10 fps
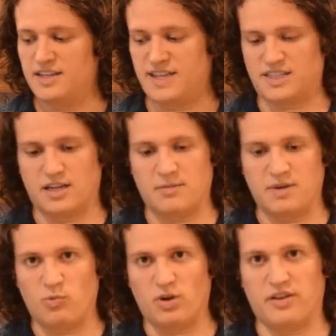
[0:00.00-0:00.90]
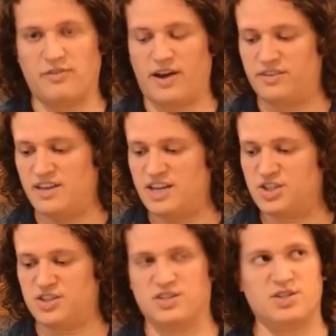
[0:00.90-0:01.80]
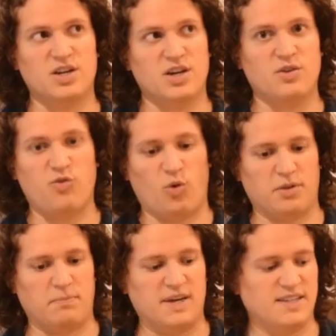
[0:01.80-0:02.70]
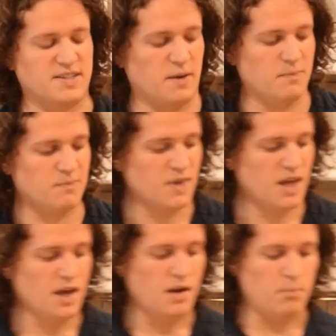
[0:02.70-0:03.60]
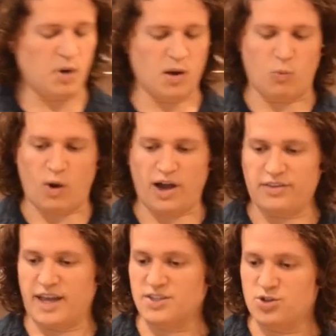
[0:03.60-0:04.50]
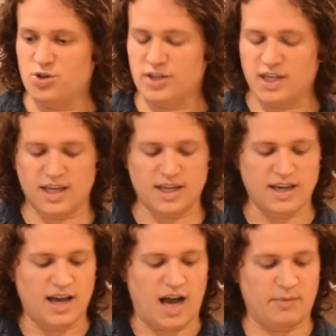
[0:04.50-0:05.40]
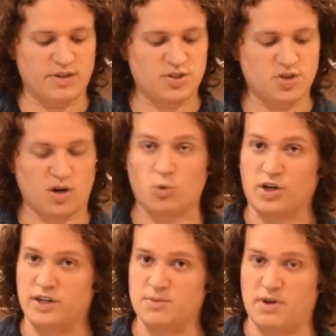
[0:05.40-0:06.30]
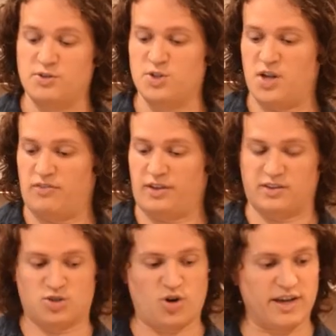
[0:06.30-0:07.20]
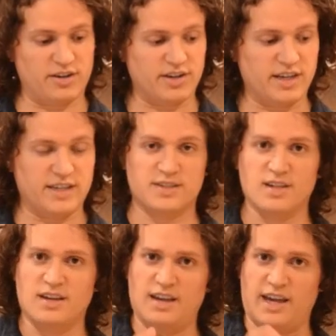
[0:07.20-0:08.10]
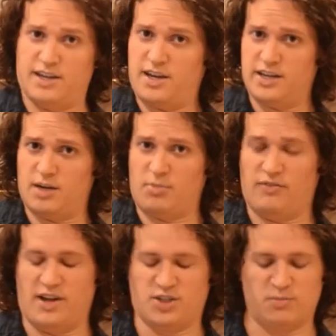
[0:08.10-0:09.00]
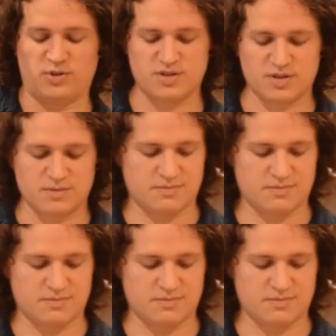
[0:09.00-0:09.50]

because that's going to be one of the foundations for the pizza. But while that's cooking, I'm going to start working on some other stuff like the dry ingredients and cutting up our vegetables.